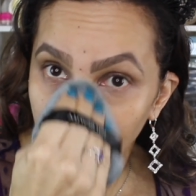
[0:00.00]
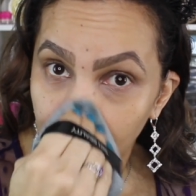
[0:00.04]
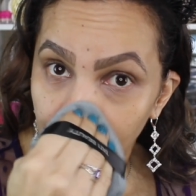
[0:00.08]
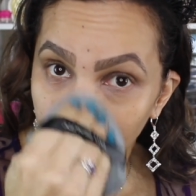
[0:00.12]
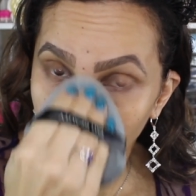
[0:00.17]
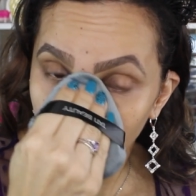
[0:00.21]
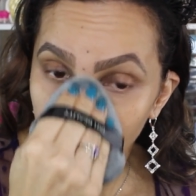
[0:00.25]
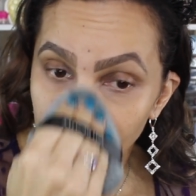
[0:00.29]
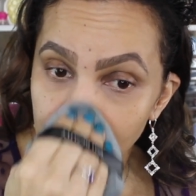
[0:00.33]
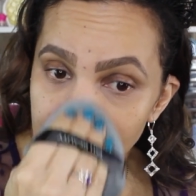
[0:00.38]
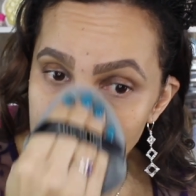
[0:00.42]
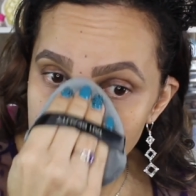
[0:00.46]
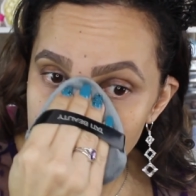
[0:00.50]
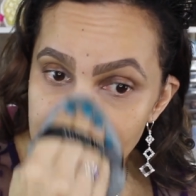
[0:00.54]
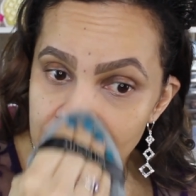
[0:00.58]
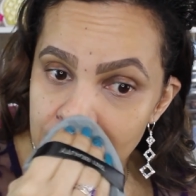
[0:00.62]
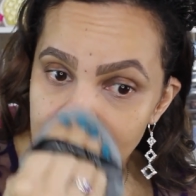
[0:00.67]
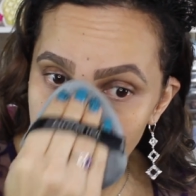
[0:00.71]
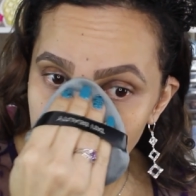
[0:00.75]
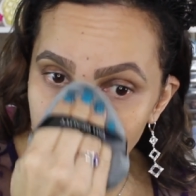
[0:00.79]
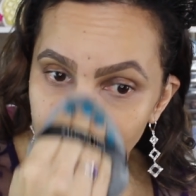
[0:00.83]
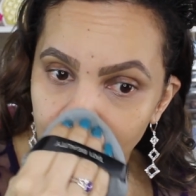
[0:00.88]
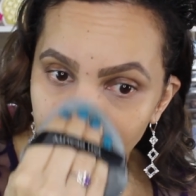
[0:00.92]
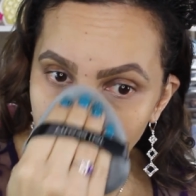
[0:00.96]
Pro
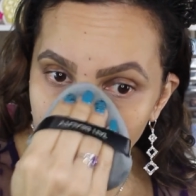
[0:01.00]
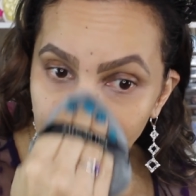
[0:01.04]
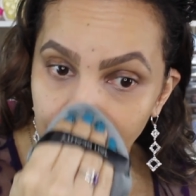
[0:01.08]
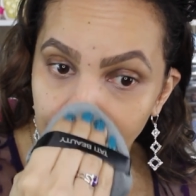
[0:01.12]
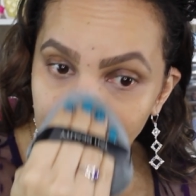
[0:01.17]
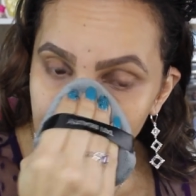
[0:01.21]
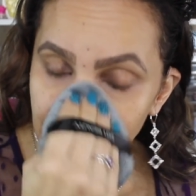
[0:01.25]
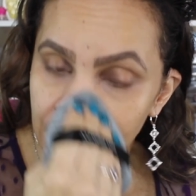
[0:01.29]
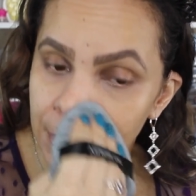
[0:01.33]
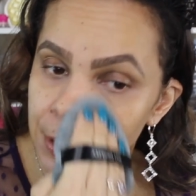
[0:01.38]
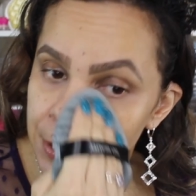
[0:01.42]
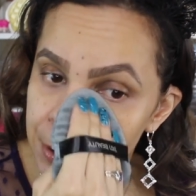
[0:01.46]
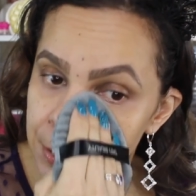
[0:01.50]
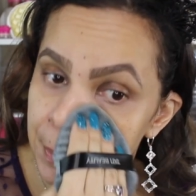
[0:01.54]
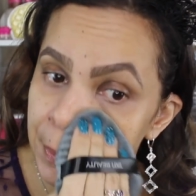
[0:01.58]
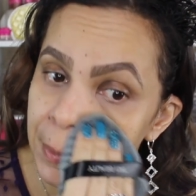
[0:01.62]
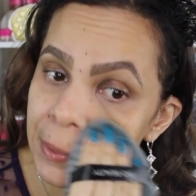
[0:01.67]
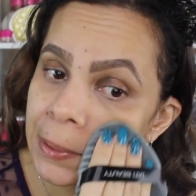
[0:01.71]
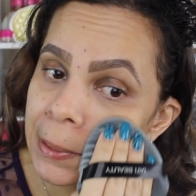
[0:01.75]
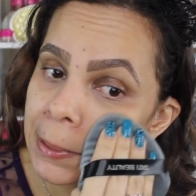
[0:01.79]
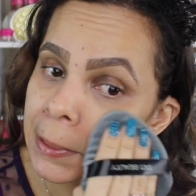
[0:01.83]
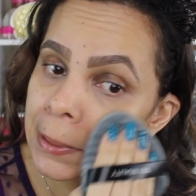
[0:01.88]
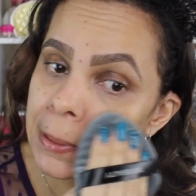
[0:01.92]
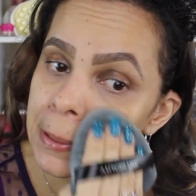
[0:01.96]
Conceal in Peach,
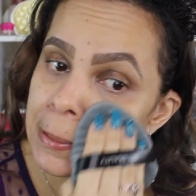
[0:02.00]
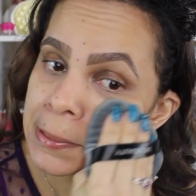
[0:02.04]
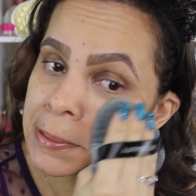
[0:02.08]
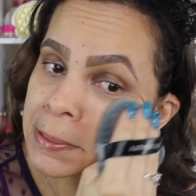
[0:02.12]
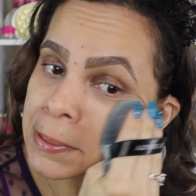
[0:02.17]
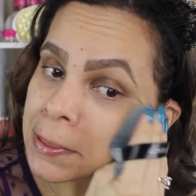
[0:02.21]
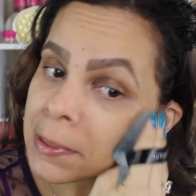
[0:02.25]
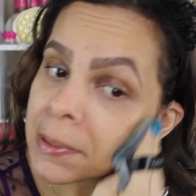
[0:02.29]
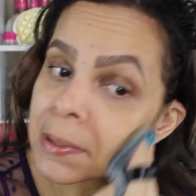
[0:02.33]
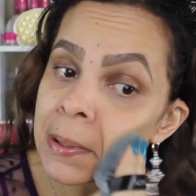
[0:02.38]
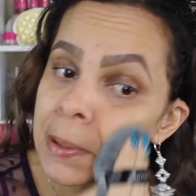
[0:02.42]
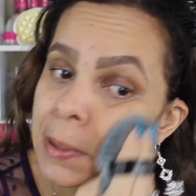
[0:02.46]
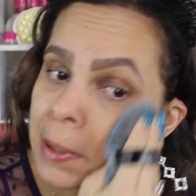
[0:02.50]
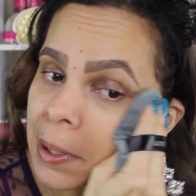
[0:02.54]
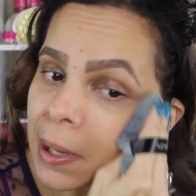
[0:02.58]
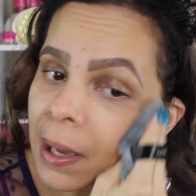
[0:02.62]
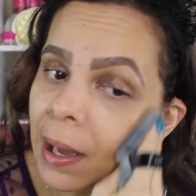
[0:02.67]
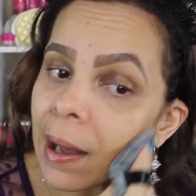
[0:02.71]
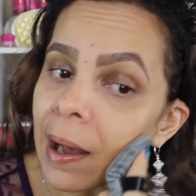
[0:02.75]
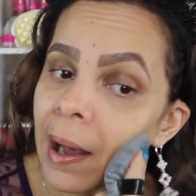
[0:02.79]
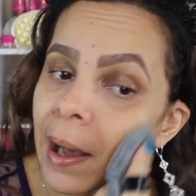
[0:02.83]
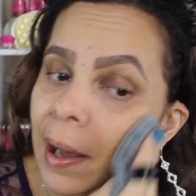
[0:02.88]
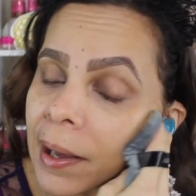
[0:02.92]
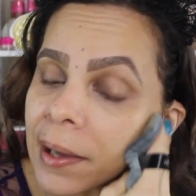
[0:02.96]
because
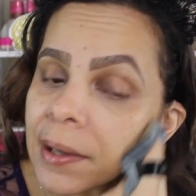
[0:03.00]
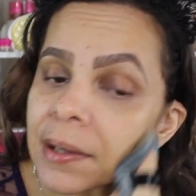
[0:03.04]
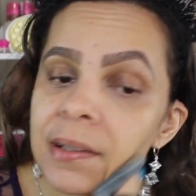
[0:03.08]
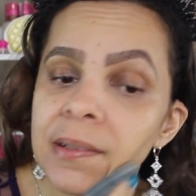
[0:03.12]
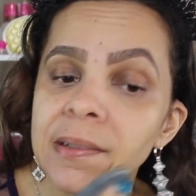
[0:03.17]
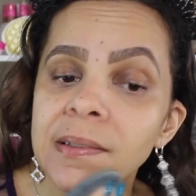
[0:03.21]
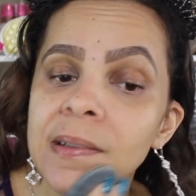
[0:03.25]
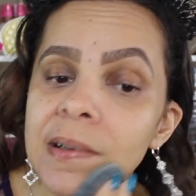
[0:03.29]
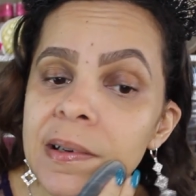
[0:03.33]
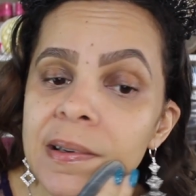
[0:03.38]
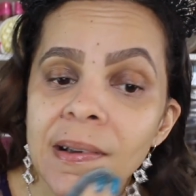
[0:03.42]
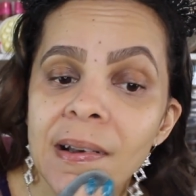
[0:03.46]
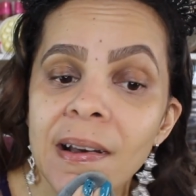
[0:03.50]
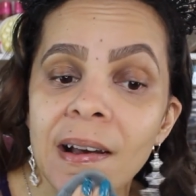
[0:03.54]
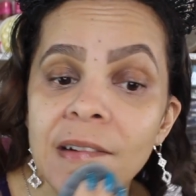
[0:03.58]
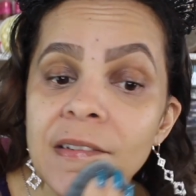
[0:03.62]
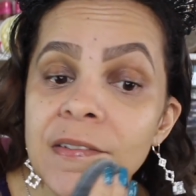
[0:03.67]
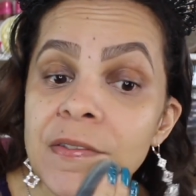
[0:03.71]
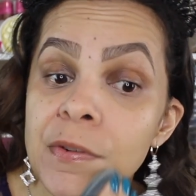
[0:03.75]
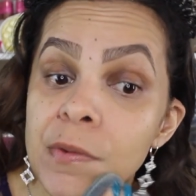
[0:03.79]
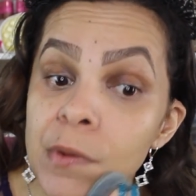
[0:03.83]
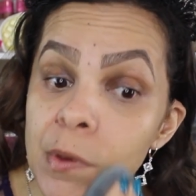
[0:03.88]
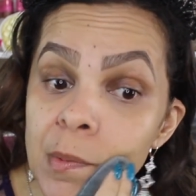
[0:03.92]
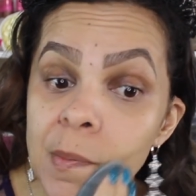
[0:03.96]
I
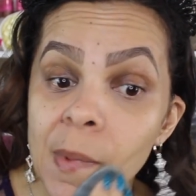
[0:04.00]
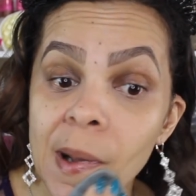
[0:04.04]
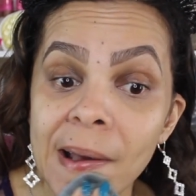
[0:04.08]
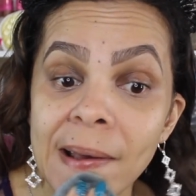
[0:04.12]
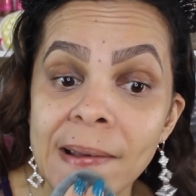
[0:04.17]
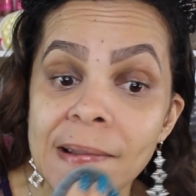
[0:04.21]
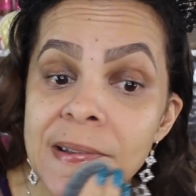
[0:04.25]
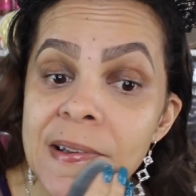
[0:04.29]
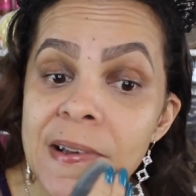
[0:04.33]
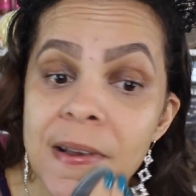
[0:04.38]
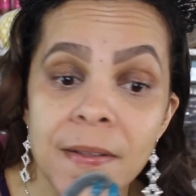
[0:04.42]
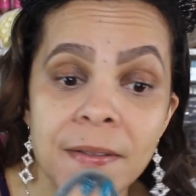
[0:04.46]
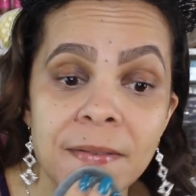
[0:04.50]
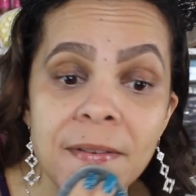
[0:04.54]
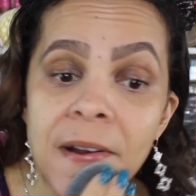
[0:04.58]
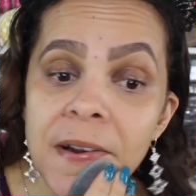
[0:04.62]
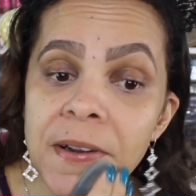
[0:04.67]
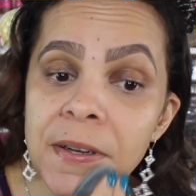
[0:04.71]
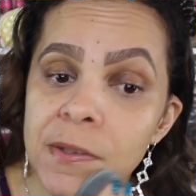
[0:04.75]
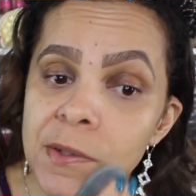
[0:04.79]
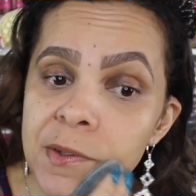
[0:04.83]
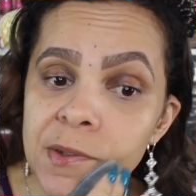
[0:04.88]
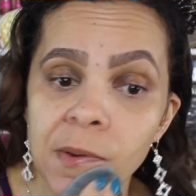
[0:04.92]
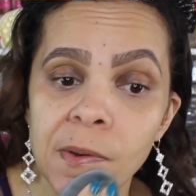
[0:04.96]
have real bad
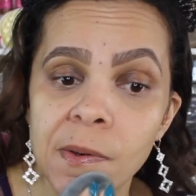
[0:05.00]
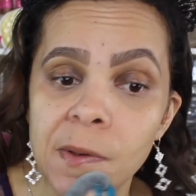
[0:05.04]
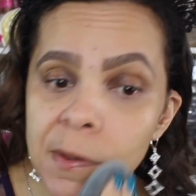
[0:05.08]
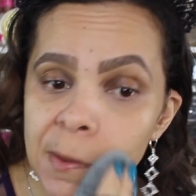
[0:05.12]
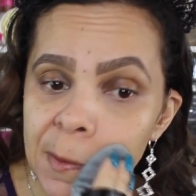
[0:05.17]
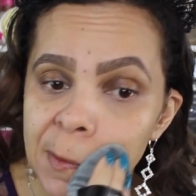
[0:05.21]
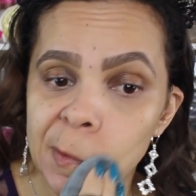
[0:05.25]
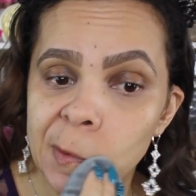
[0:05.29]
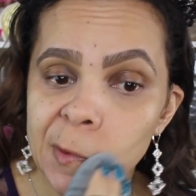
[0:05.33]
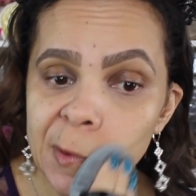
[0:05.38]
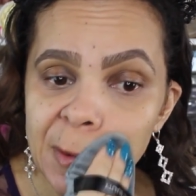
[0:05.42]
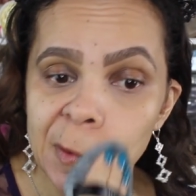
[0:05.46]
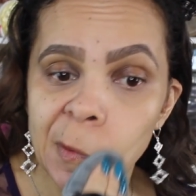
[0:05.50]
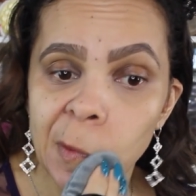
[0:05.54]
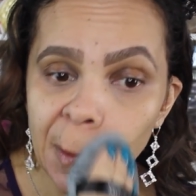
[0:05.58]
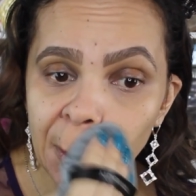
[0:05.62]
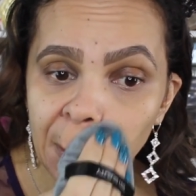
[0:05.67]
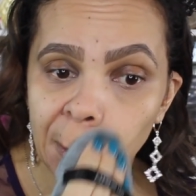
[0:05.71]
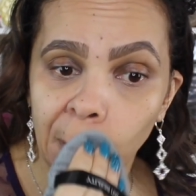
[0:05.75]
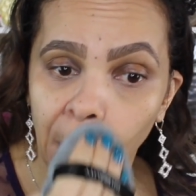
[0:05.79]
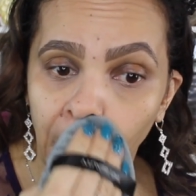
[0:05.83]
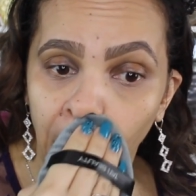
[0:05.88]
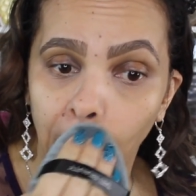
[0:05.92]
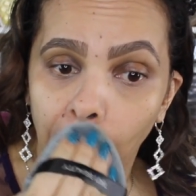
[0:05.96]
dark circles.
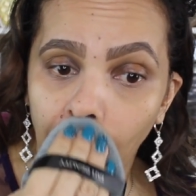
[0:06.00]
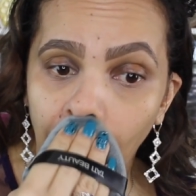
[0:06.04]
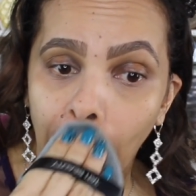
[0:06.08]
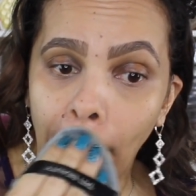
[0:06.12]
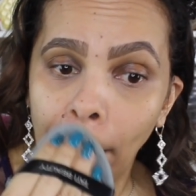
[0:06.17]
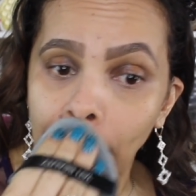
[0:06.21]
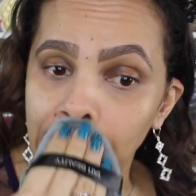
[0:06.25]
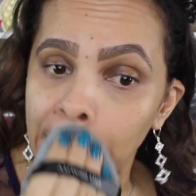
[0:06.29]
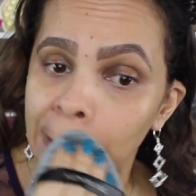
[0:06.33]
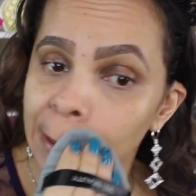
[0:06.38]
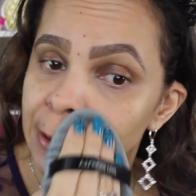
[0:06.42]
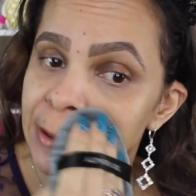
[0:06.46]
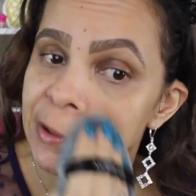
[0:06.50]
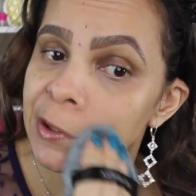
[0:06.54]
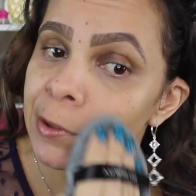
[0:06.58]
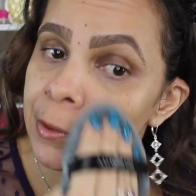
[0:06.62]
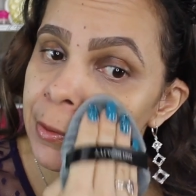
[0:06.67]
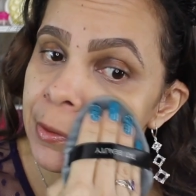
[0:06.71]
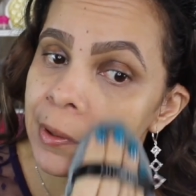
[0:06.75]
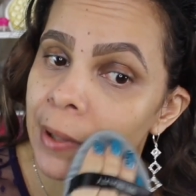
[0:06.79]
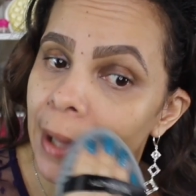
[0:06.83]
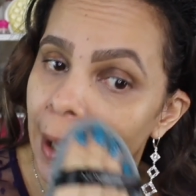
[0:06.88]
So I need to do